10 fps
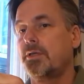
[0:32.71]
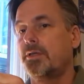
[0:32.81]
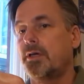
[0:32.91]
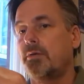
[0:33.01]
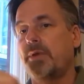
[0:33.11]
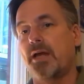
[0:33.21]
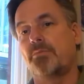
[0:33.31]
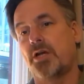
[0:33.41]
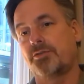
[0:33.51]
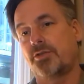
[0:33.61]
the patent
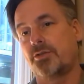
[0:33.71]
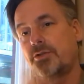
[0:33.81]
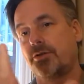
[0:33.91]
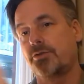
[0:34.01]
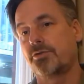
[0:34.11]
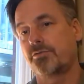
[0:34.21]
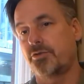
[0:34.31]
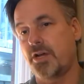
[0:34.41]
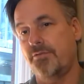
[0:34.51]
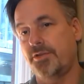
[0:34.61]
prosecutor to use for
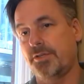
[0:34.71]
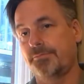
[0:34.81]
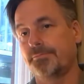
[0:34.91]
drafting.